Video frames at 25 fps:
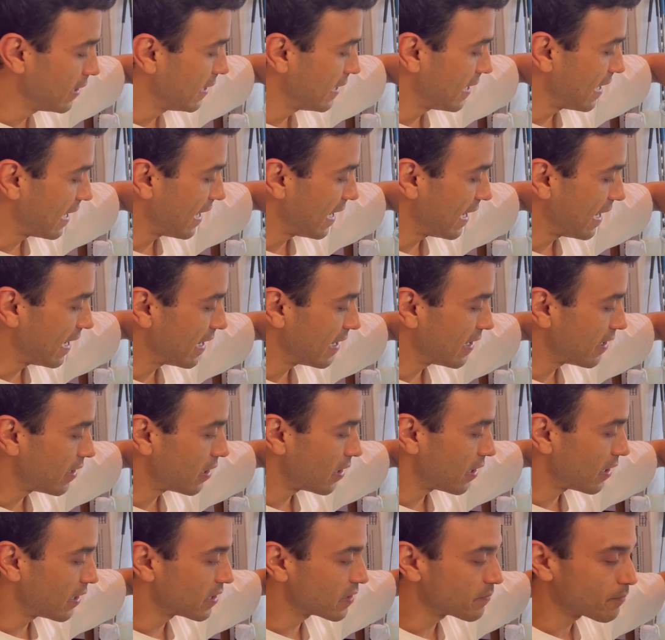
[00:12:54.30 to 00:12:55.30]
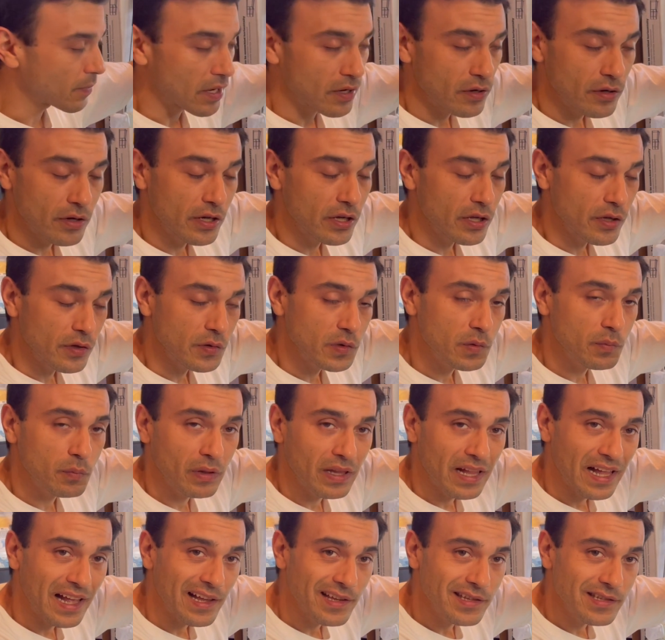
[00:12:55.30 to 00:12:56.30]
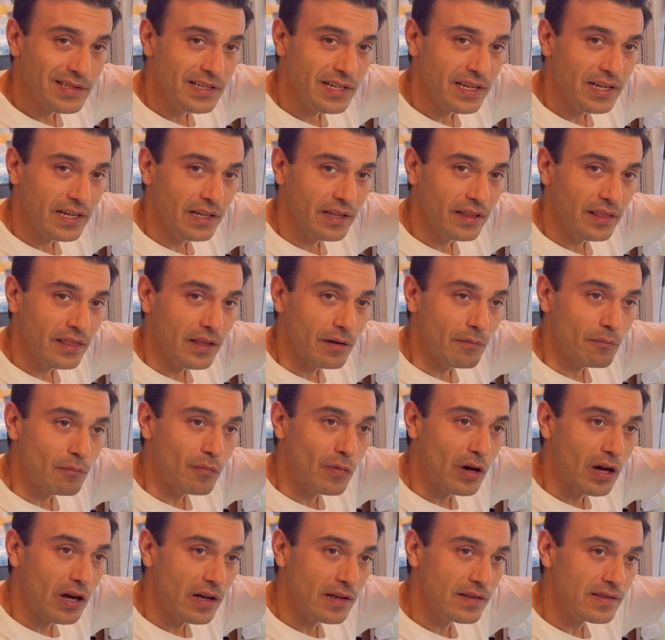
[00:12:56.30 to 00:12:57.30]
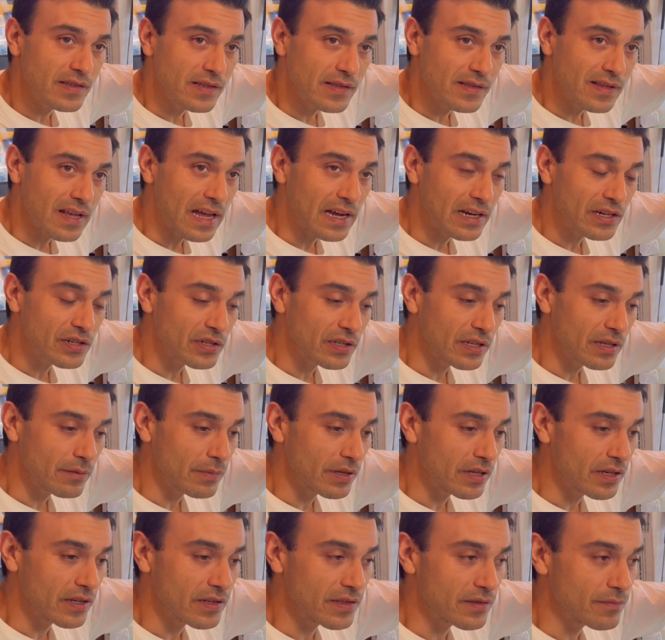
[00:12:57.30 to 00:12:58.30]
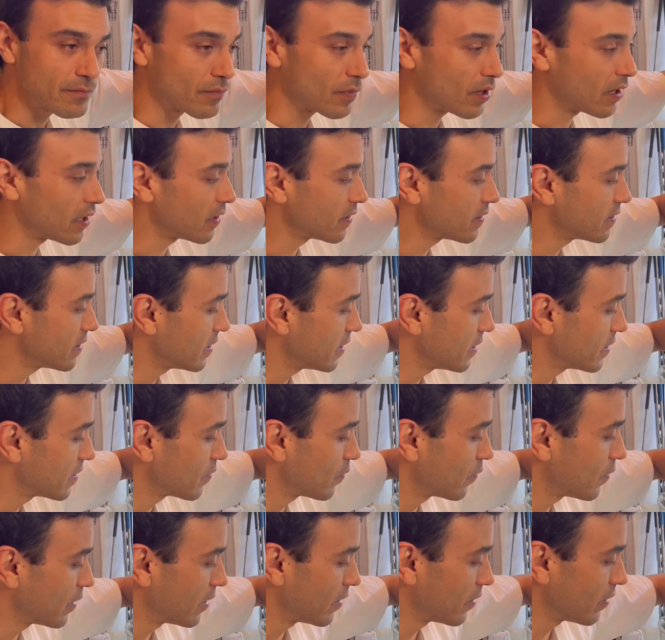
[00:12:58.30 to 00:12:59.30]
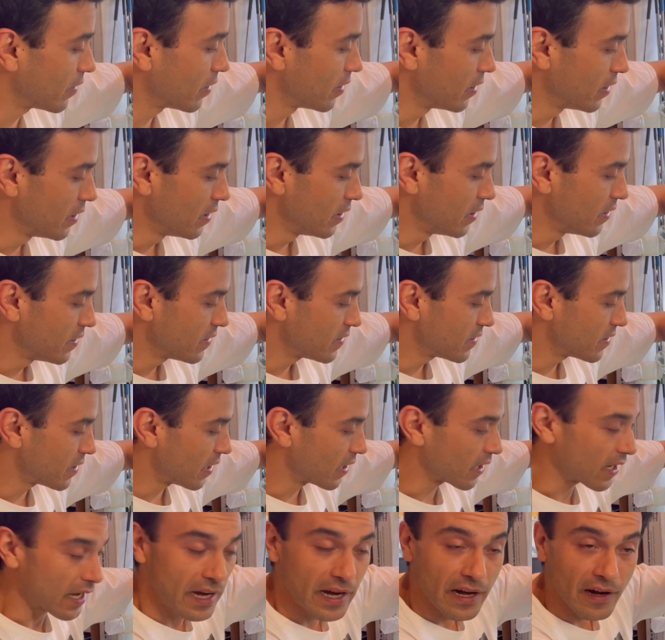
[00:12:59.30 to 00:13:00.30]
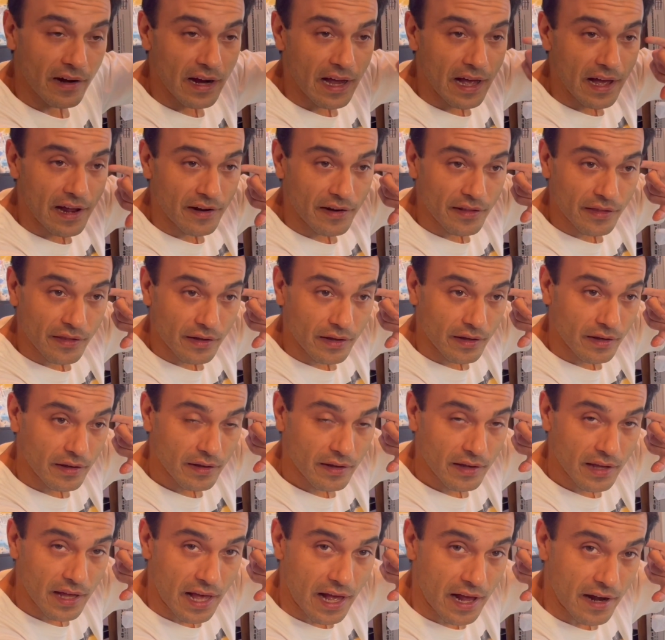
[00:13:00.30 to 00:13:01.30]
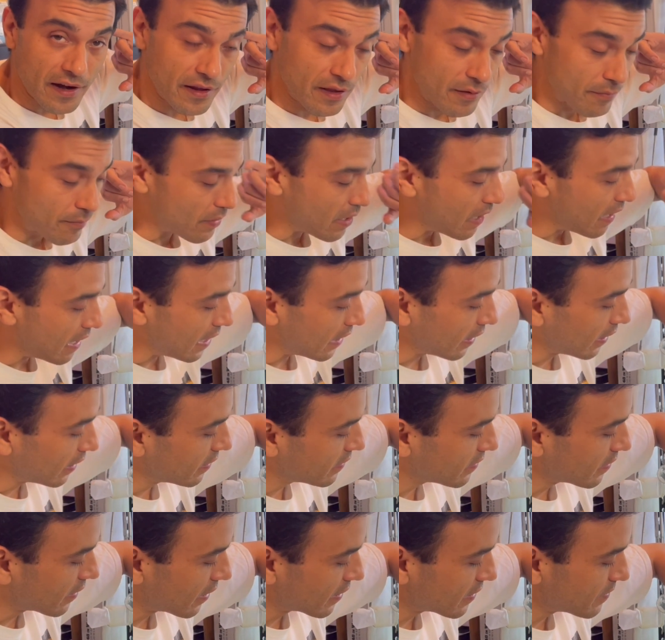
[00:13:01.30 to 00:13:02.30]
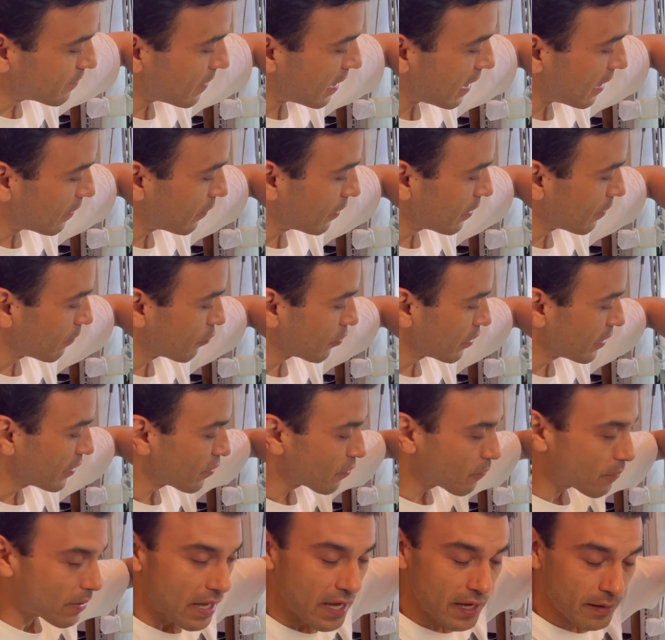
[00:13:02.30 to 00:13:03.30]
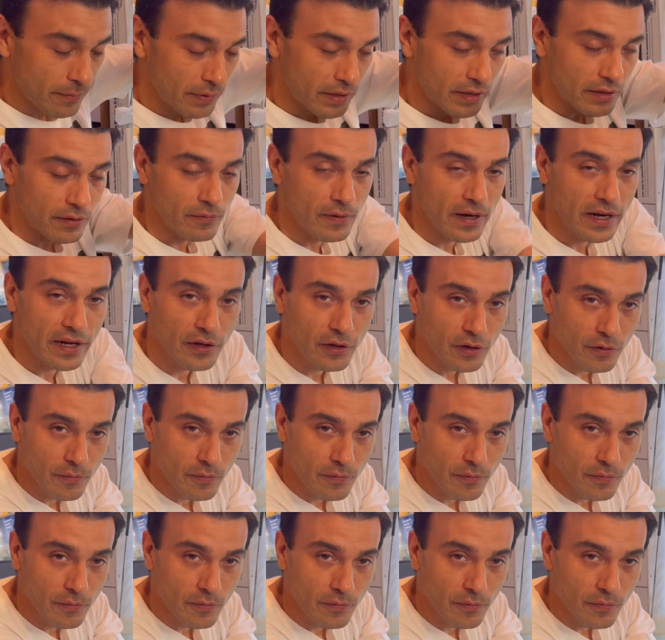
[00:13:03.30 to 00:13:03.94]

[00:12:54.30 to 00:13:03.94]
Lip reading: And it's better to use plastic than mosses, actually, because mosses will suck air out of the bag. It's not as bad with a breather bag, but in a regular